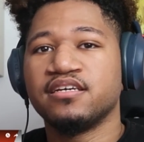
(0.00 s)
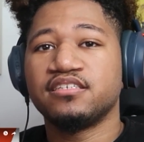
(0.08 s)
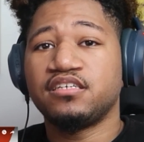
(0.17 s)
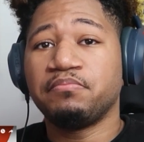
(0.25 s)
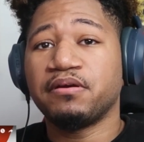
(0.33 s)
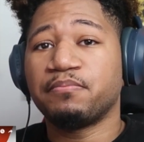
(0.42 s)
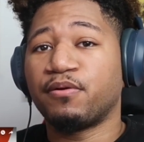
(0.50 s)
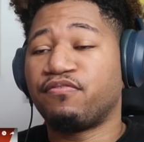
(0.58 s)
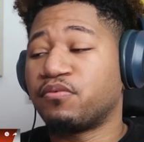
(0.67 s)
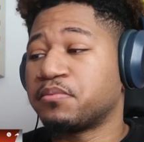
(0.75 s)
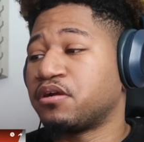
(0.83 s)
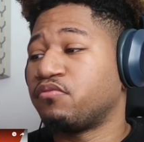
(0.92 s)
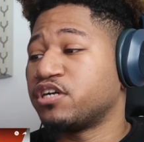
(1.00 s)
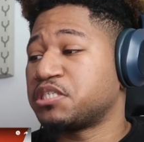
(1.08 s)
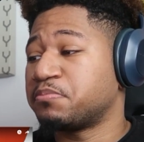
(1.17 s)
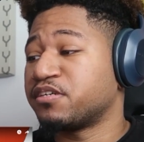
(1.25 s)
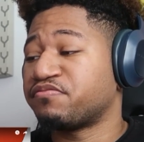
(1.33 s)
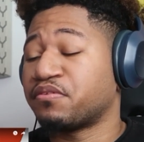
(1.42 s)
She's been performing on
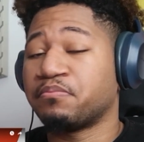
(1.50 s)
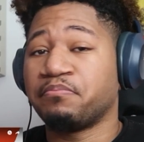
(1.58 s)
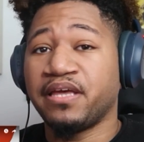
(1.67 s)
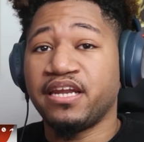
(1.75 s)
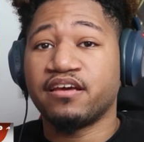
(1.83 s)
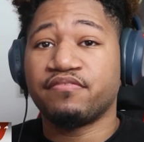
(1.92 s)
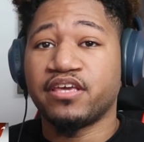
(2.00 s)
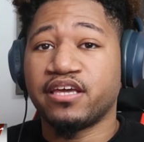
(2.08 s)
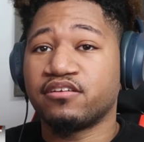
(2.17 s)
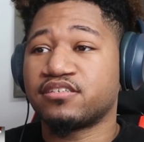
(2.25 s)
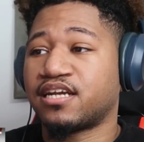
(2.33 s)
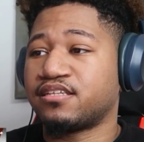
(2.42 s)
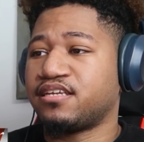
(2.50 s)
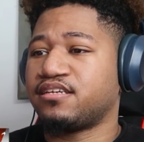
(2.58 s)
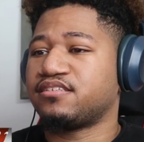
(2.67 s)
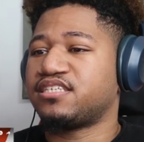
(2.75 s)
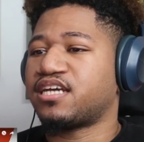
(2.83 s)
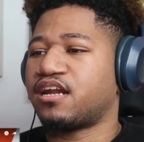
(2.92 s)
Wish Bus for many of years. I
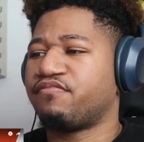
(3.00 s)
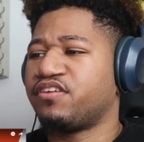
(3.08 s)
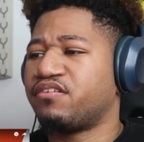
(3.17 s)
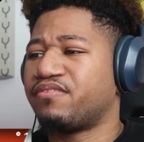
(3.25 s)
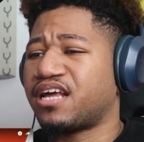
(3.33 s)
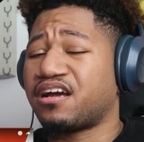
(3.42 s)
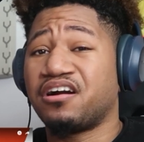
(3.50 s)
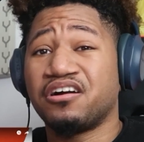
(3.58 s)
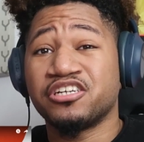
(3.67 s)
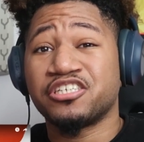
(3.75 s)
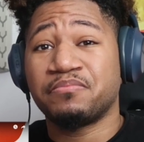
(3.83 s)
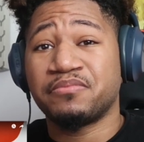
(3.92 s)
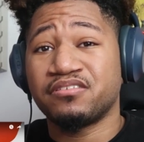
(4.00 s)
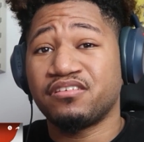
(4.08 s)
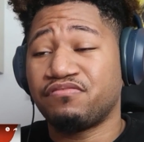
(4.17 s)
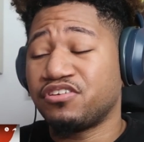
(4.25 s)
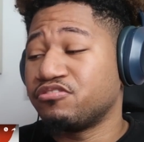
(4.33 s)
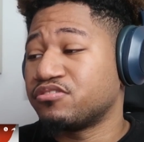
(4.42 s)
think she got a video with like 100
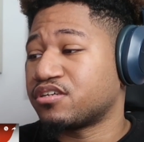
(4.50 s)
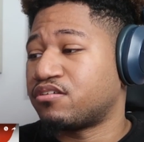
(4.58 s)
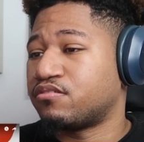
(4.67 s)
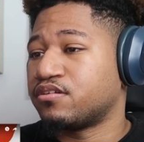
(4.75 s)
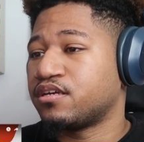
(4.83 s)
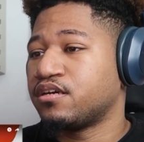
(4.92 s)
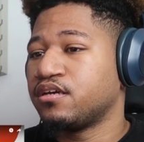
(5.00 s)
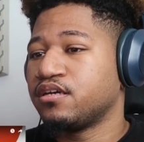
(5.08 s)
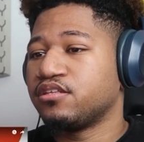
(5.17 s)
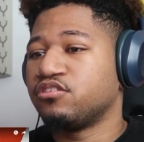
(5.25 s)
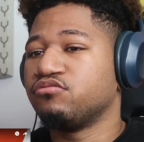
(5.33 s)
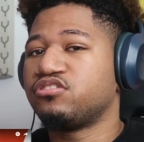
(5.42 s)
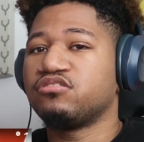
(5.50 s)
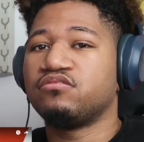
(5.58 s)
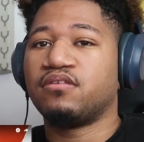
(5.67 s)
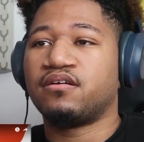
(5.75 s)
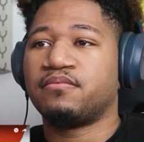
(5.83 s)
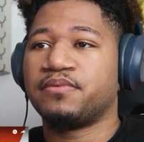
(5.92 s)
million views on
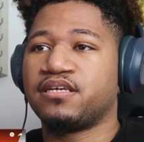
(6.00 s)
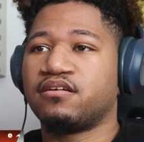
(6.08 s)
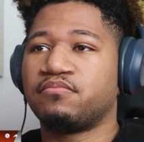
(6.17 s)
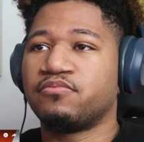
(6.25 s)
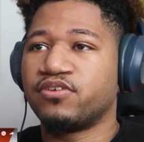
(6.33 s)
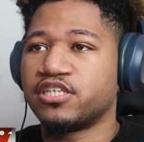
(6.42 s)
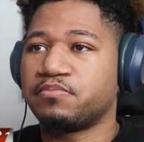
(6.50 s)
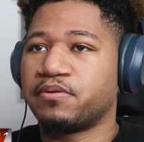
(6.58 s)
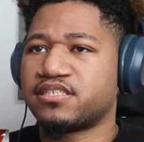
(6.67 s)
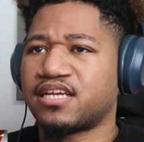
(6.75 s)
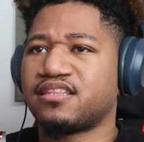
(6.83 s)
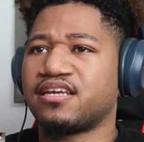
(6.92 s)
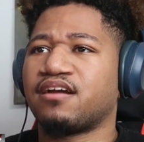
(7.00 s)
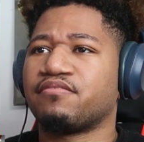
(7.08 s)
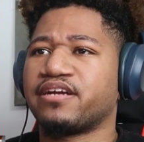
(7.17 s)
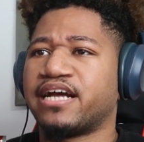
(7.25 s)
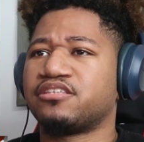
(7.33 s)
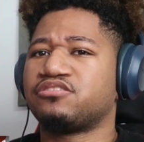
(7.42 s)
YouTube. I mean, on Wish Bus. I think I
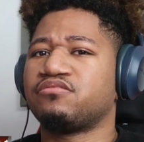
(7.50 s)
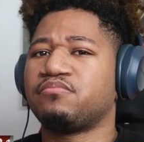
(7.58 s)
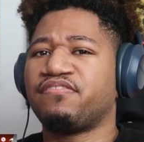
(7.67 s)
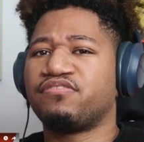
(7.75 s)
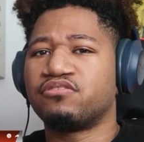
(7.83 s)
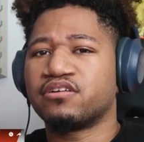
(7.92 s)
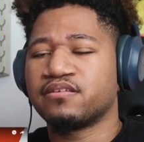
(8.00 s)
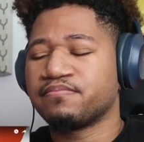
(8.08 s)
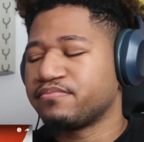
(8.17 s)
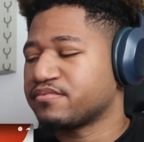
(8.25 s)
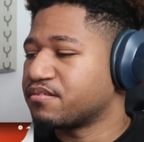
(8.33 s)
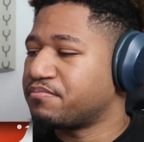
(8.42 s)
reacted to it before.